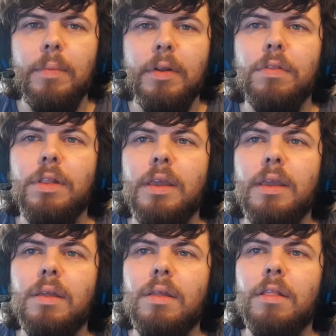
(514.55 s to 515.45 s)
But
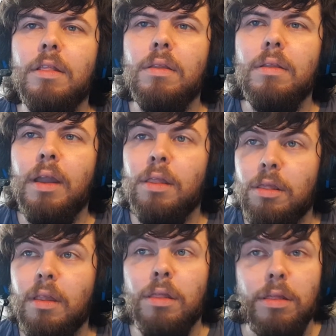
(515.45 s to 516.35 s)
obviously, a
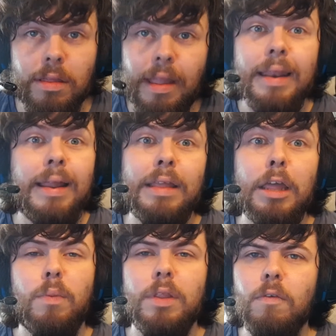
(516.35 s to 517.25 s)
state like
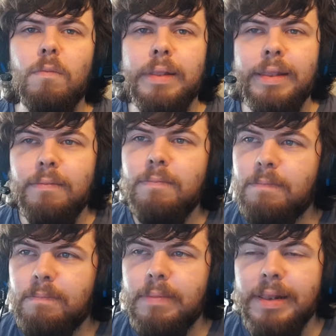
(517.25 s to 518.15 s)
this, when you
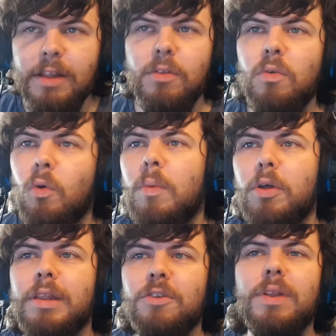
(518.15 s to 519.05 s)

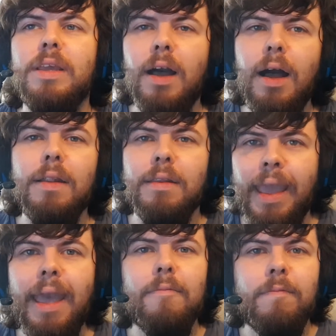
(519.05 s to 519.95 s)
almost literally can't
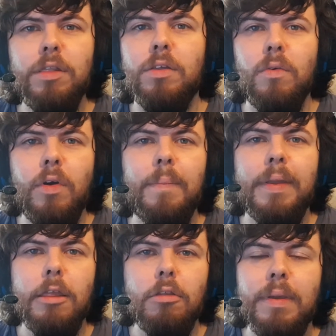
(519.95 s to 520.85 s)
get physical
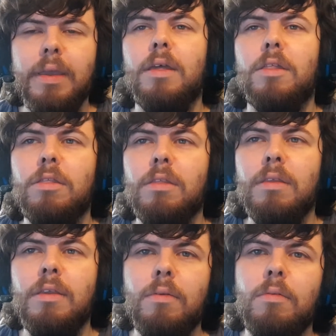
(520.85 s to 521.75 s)
copies because you'd